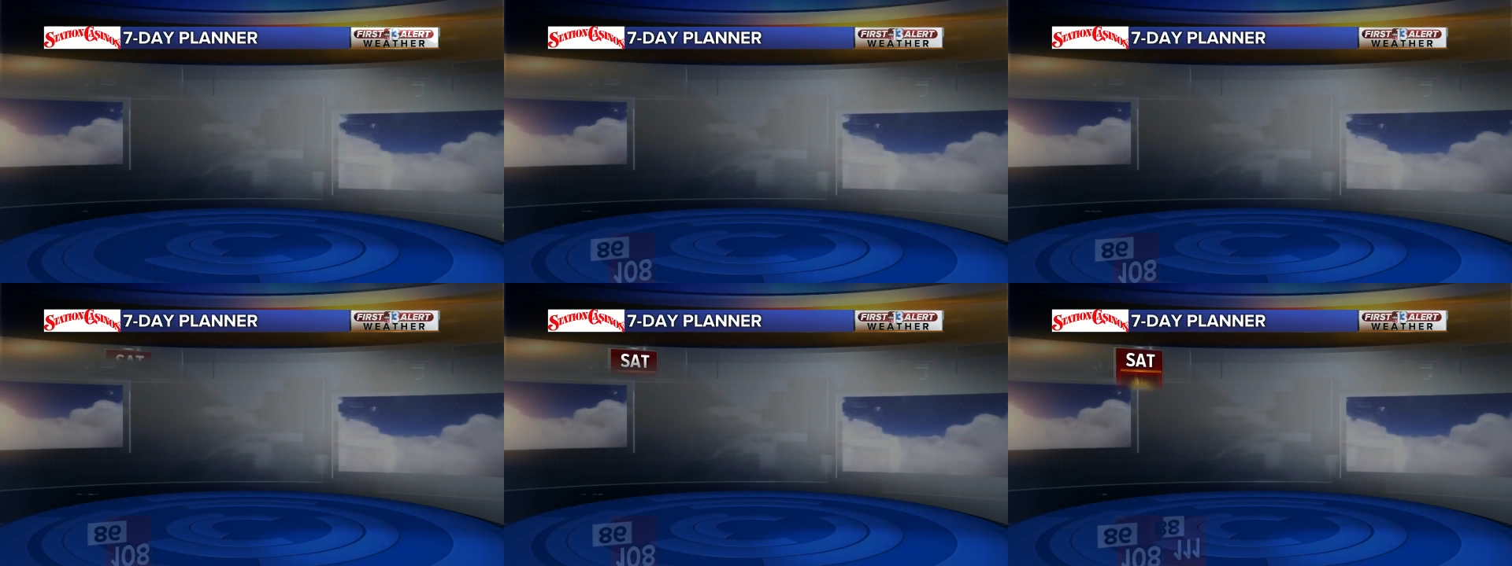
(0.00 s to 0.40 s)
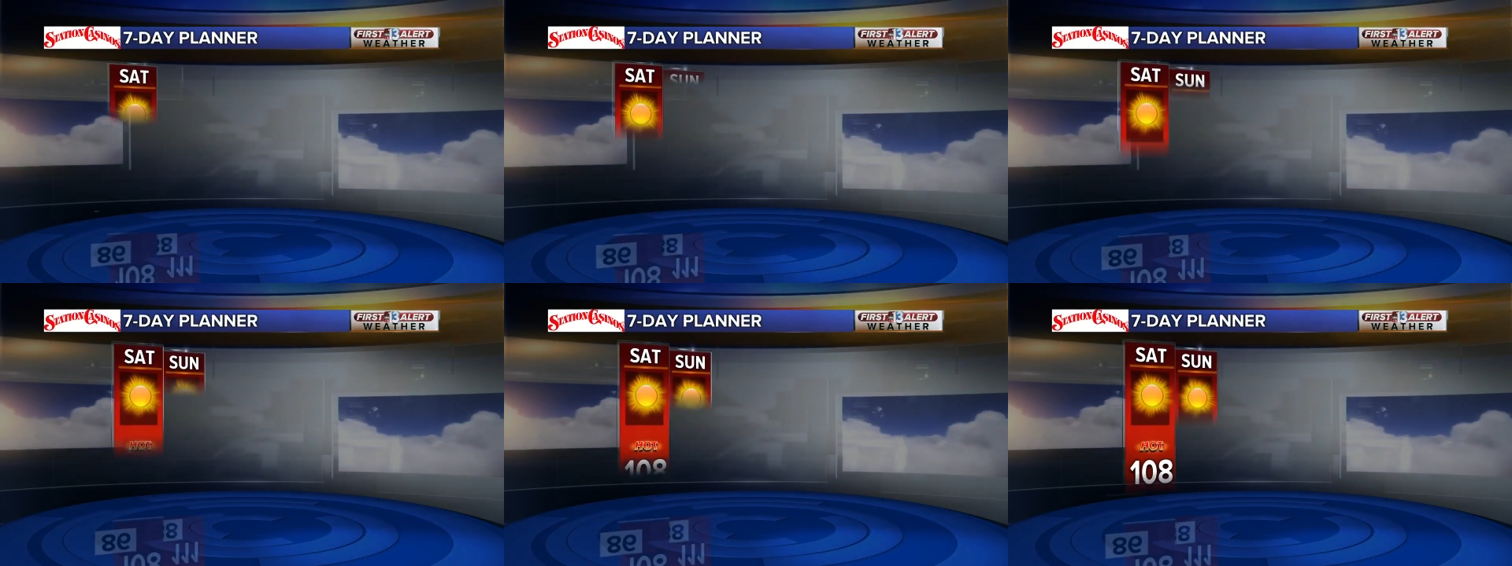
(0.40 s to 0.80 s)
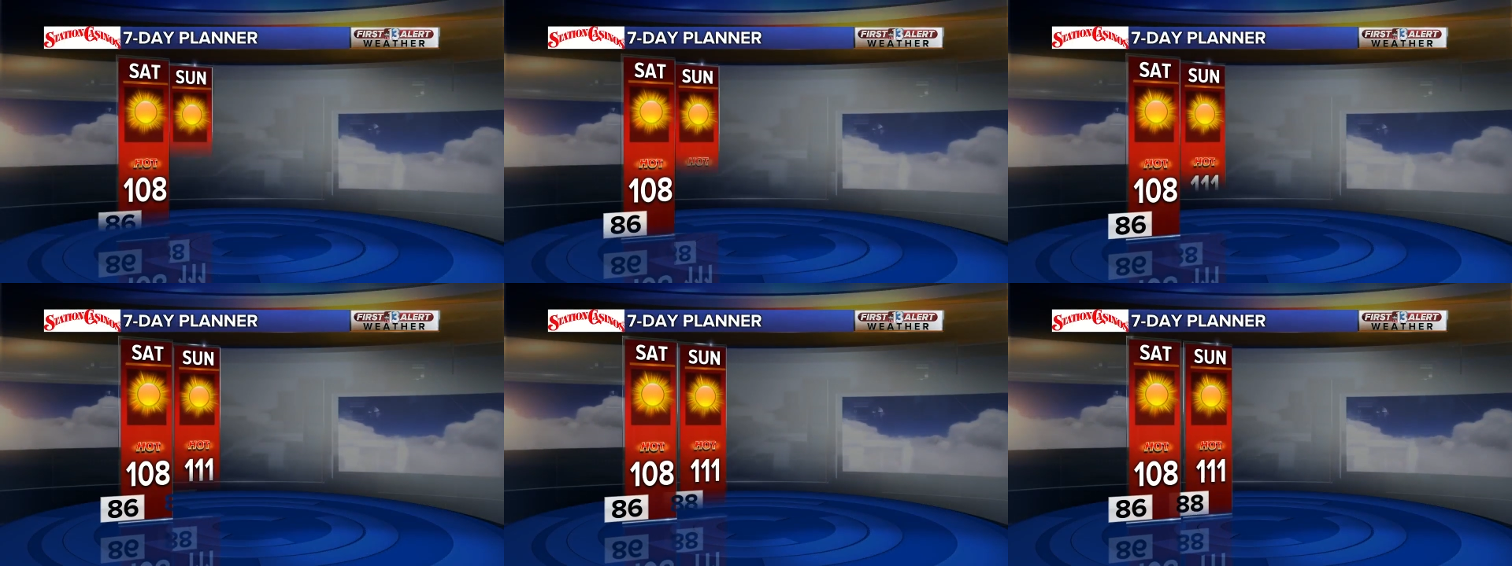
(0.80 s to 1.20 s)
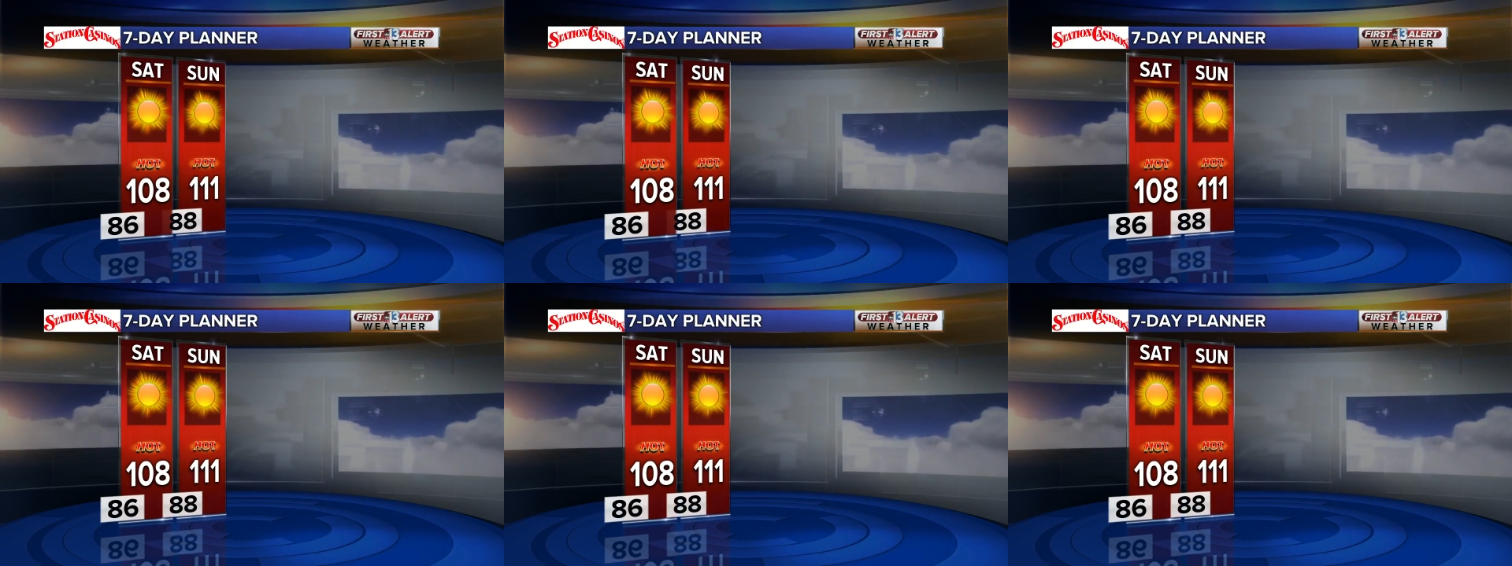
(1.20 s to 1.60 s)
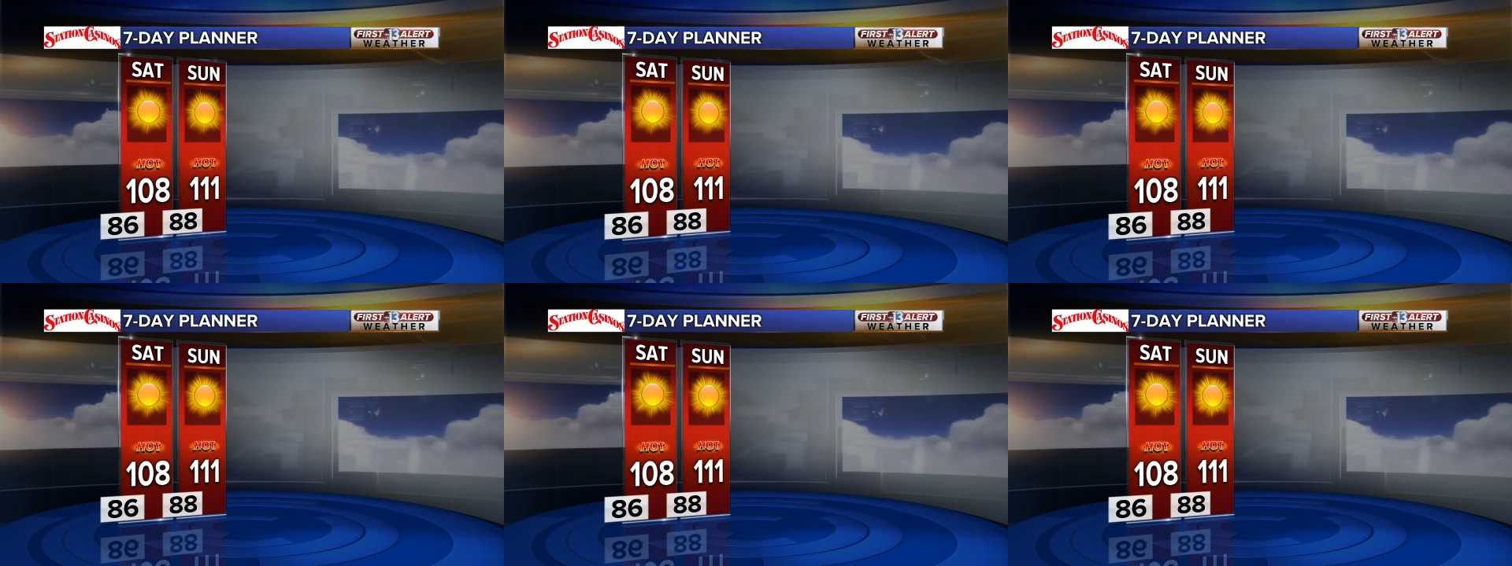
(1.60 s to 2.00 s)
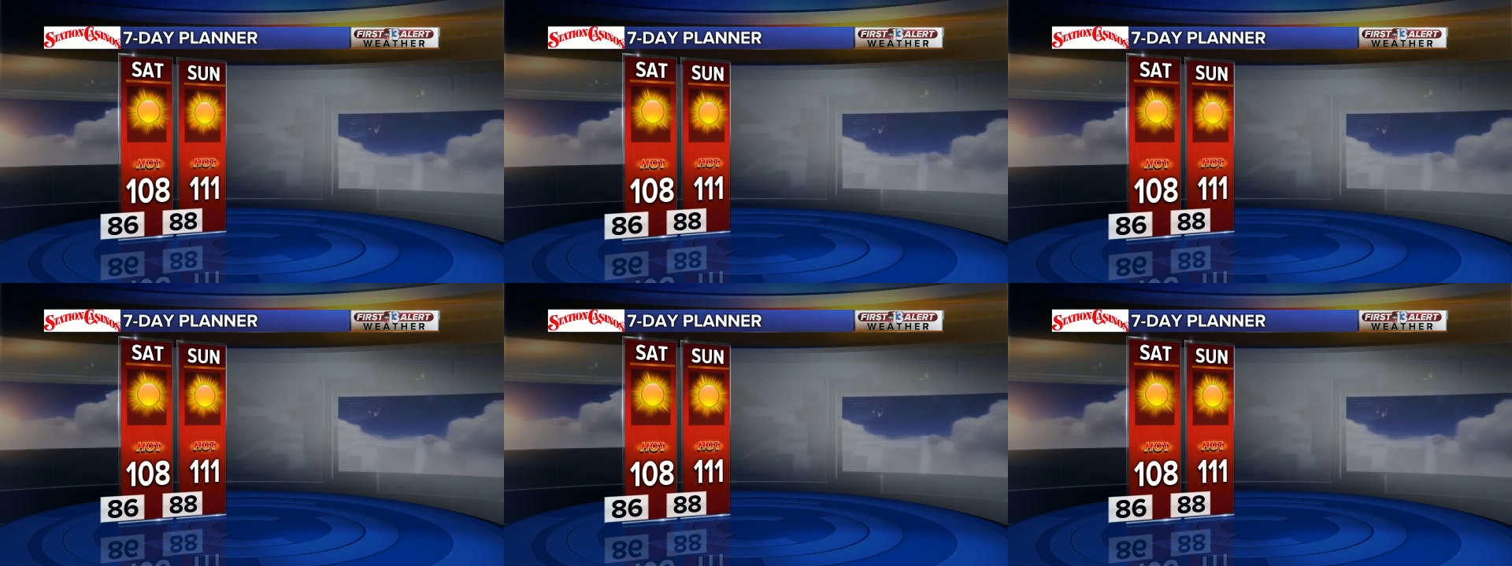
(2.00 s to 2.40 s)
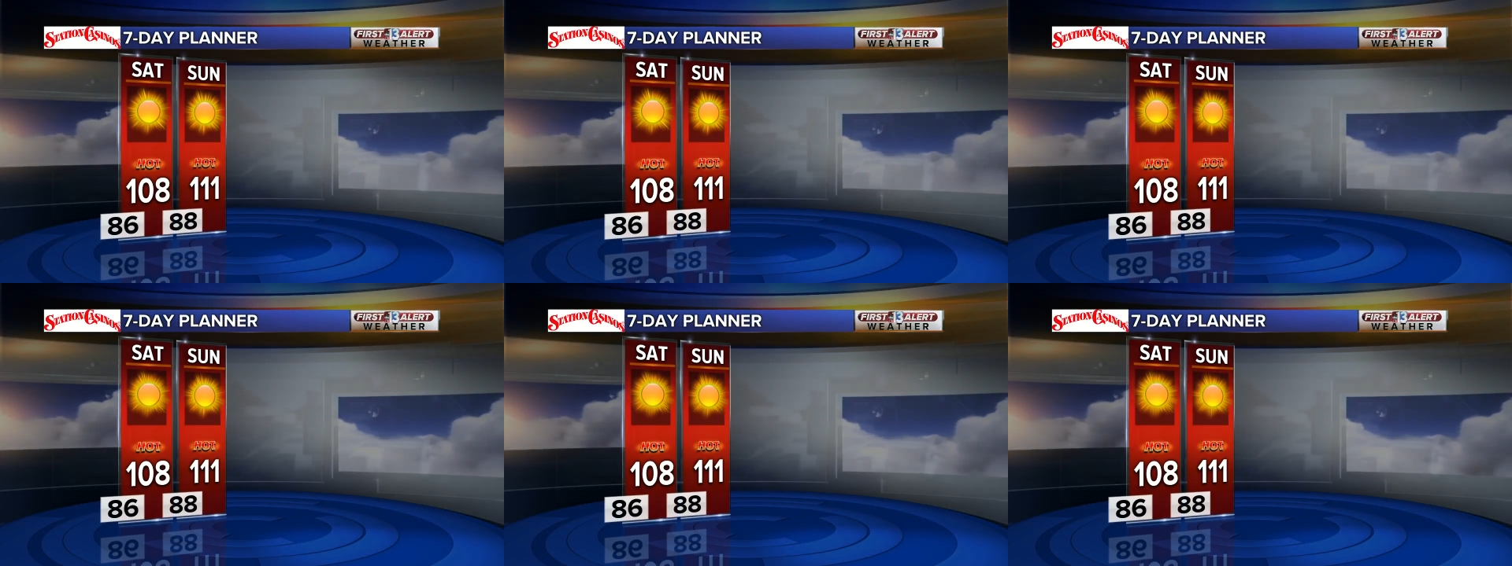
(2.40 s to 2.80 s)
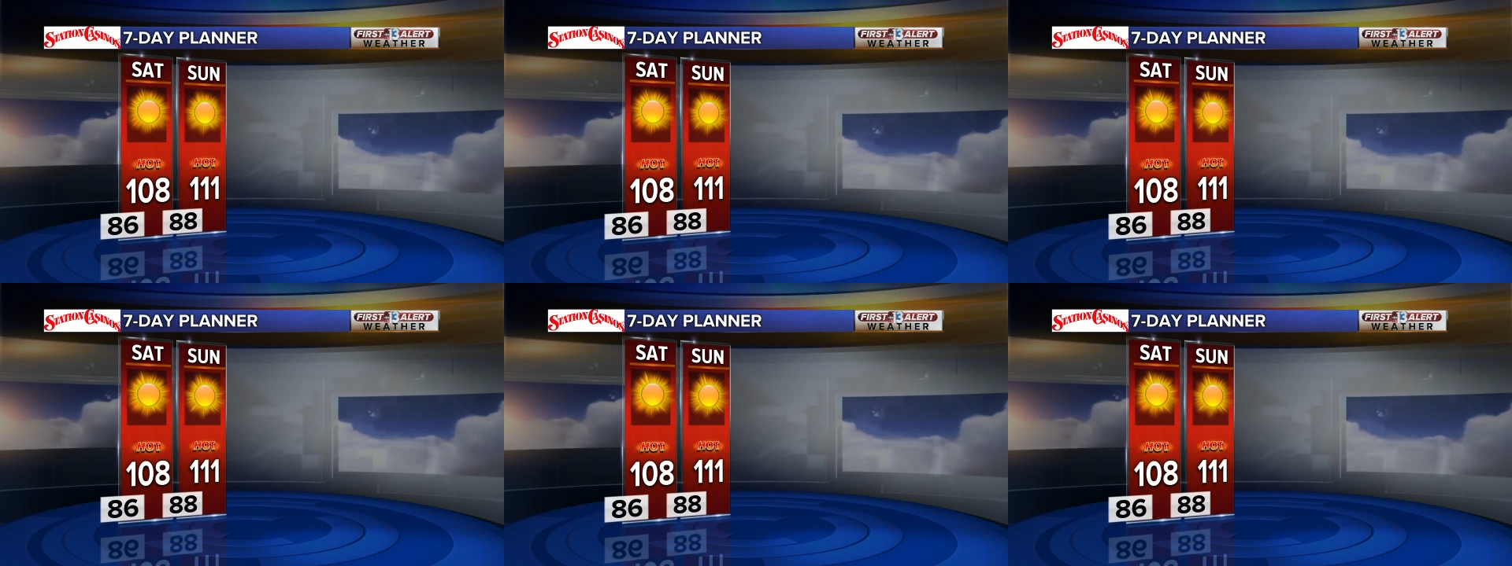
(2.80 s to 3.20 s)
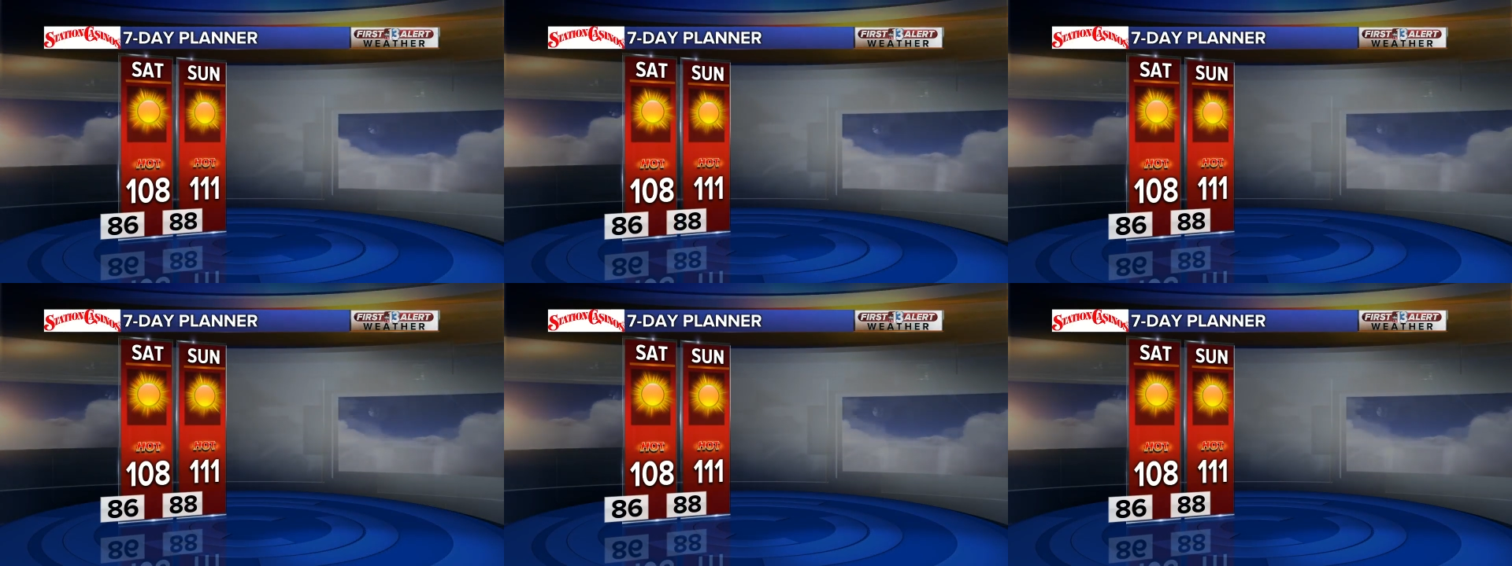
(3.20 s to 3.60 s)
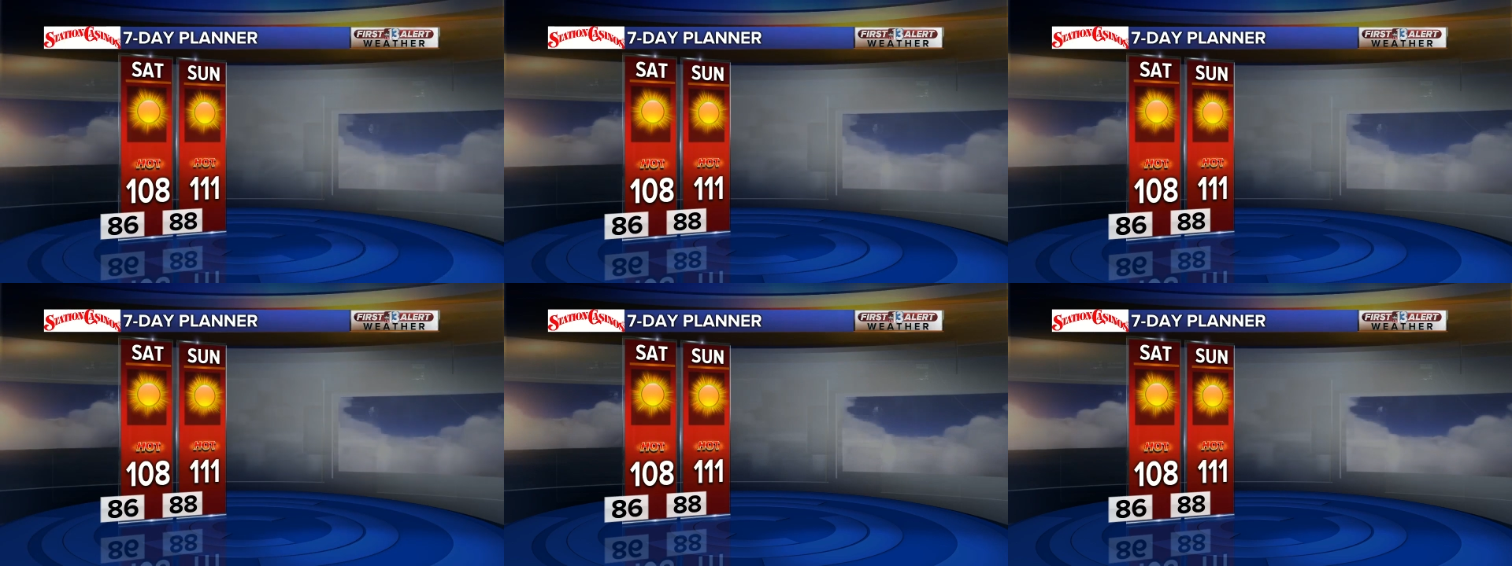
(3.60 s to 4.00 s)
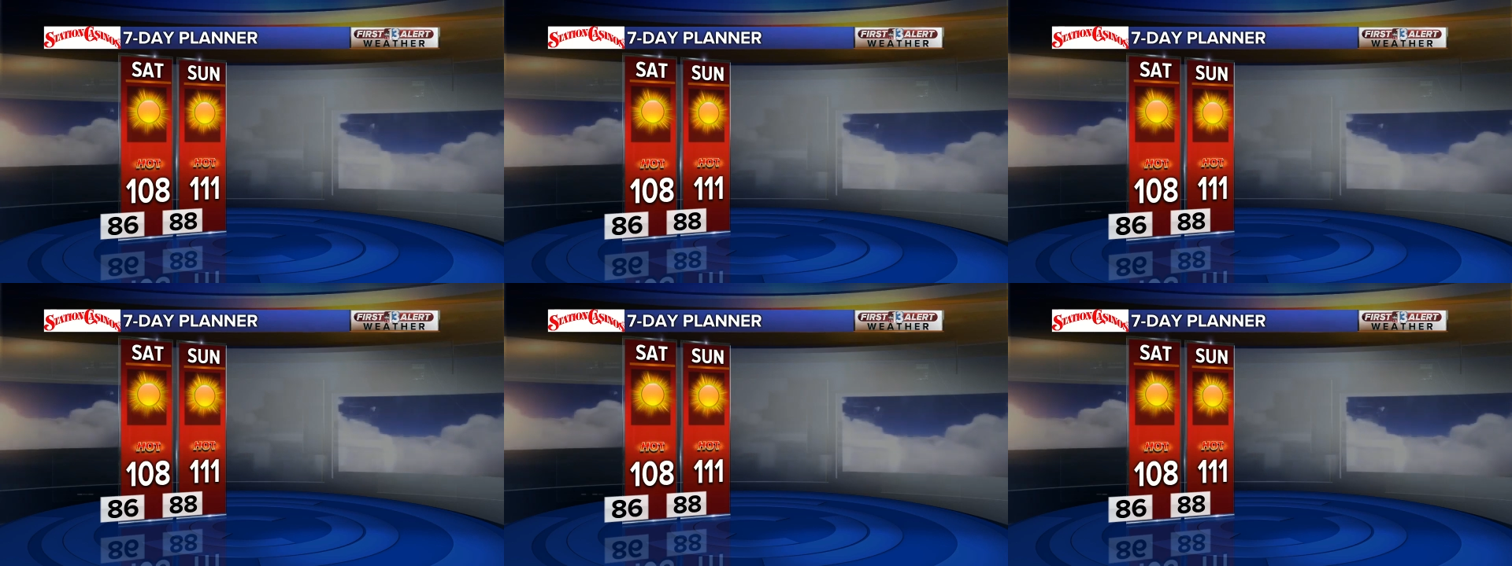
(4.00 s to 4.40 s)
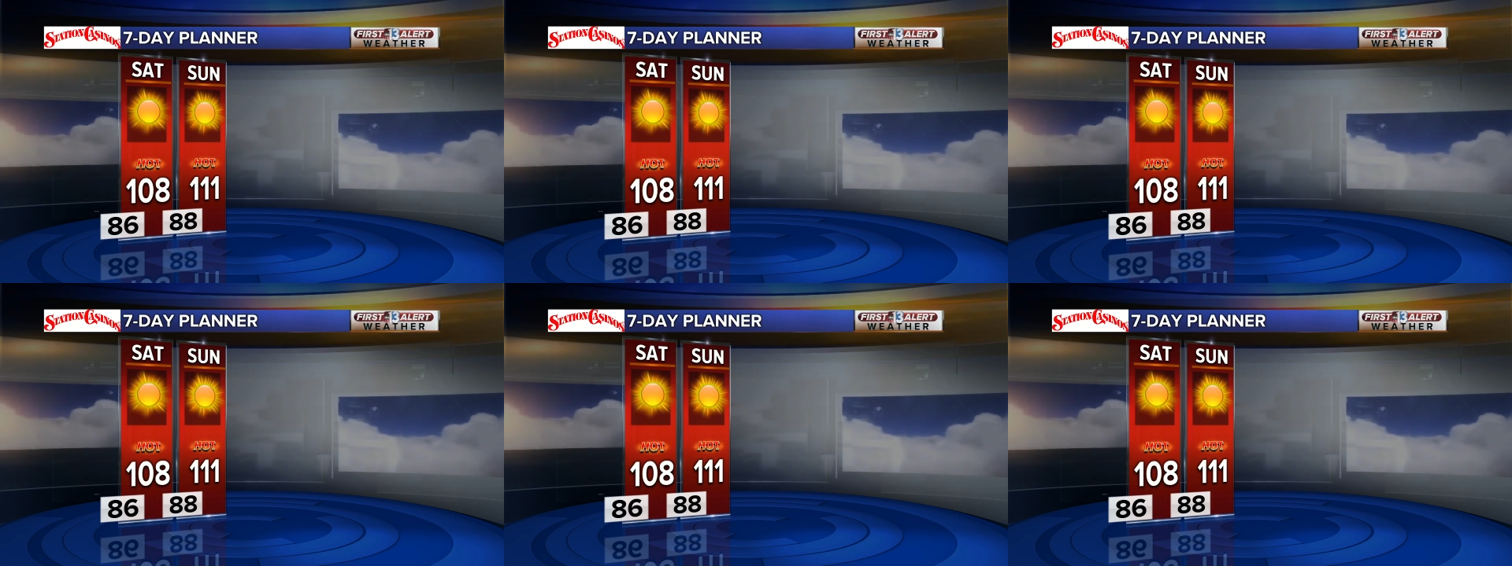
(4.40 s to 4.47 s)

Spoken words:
[unreadable: no face in view]